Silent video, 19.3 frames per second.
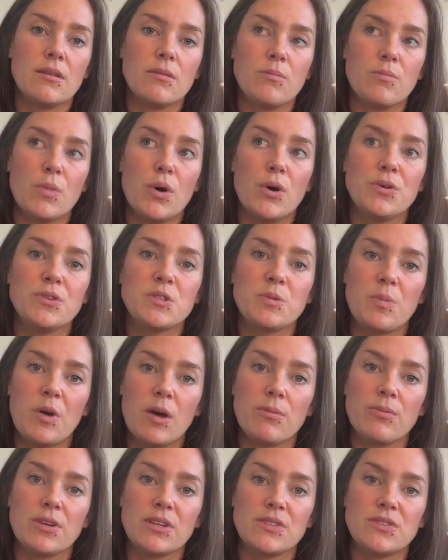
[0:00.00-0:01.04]
Most
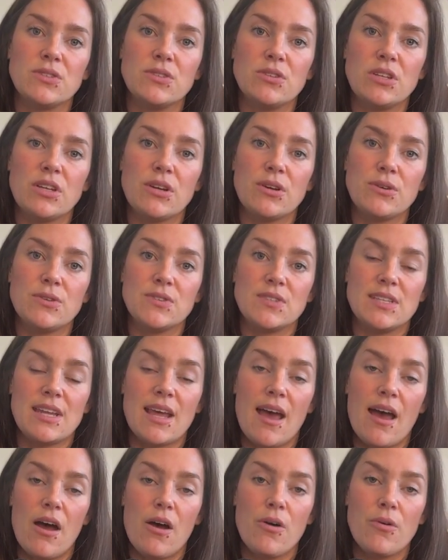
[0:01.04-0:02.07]
public studios
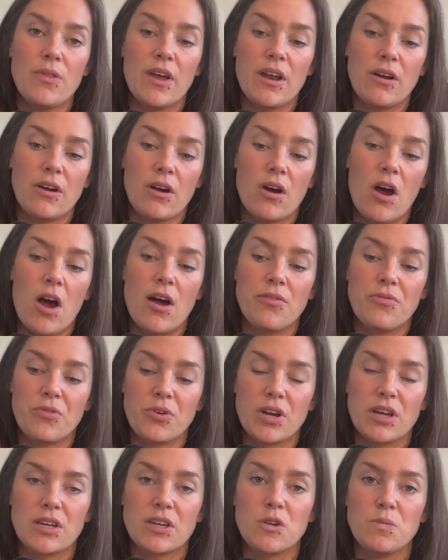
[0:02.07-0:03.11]
now that are
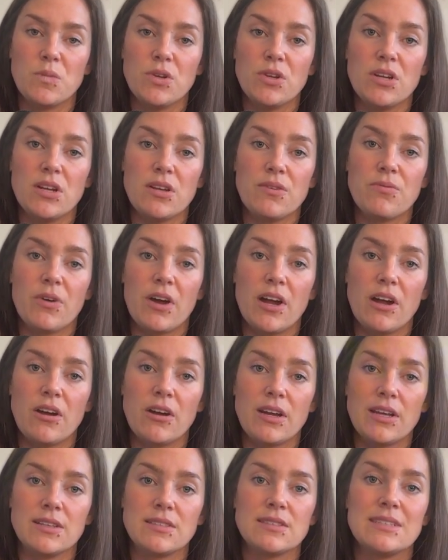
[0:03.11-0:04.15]
offering community firings